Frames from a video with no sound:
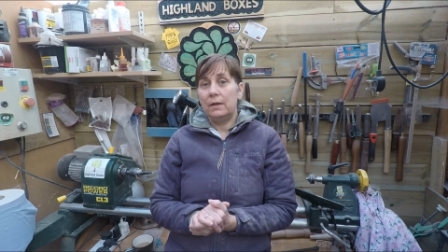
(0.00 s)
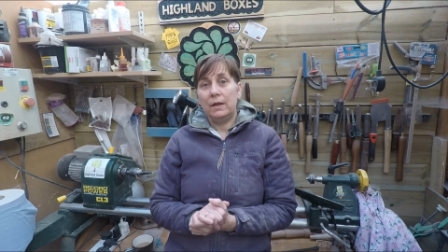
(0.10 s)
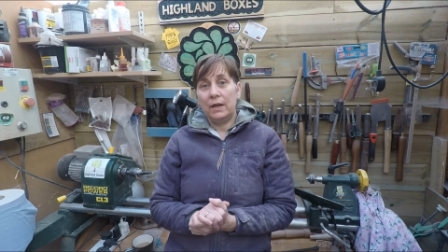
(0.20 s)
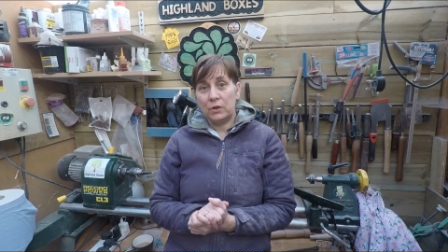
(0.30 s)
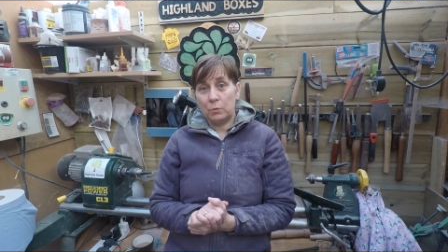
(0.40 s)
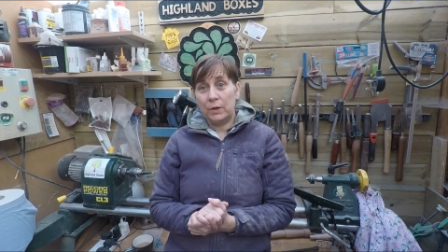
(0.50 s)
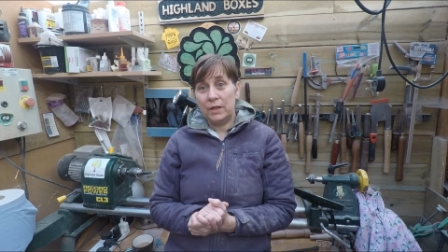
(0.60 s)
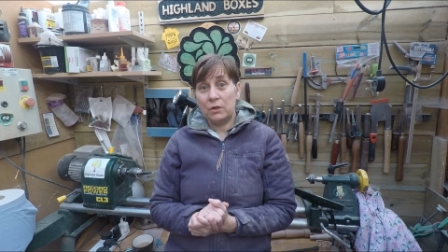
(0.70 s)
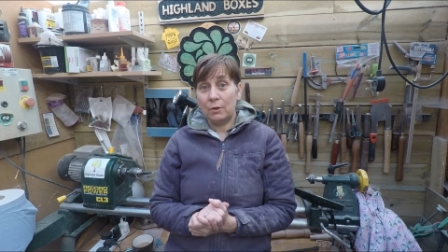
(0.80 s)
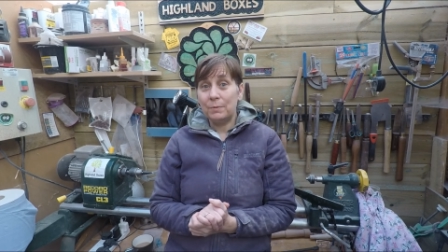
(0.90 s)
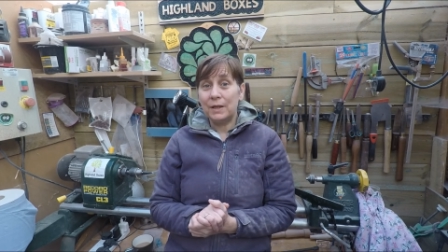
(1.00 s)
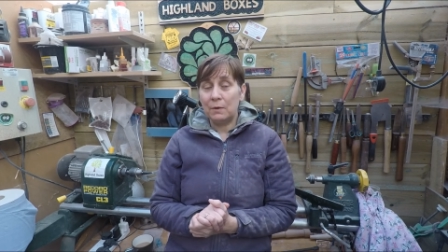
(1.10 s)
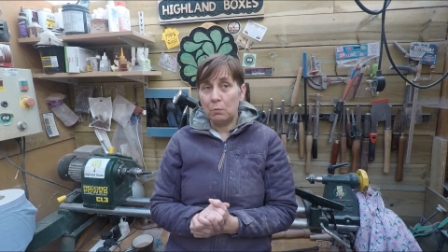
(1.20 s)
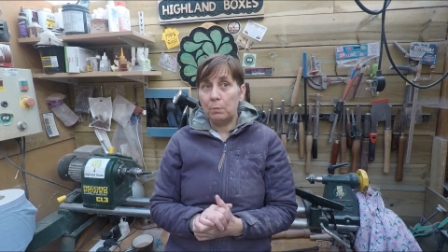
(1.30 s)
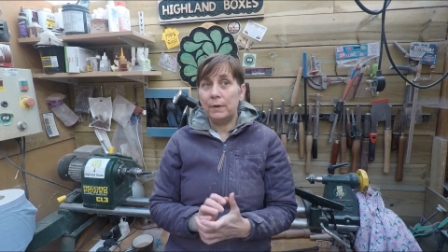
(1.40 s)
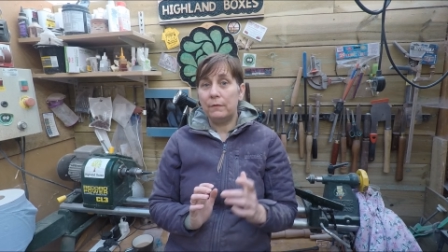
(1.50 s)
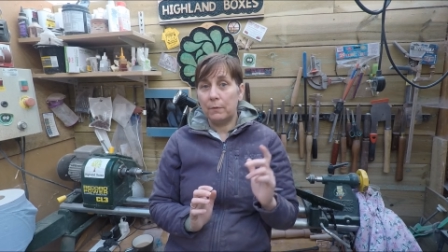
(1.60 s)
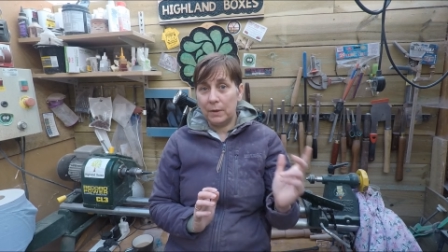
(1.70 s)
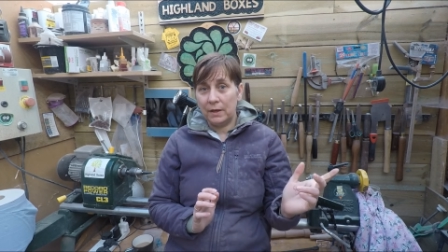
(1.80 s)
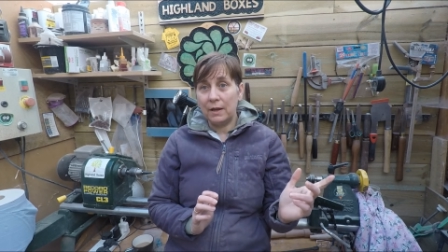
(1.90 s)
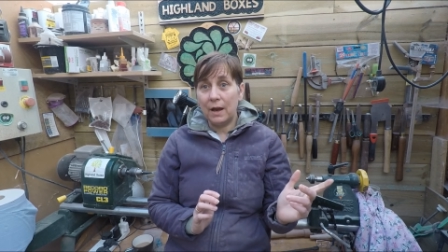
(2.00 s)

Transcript: next week's update will be from in the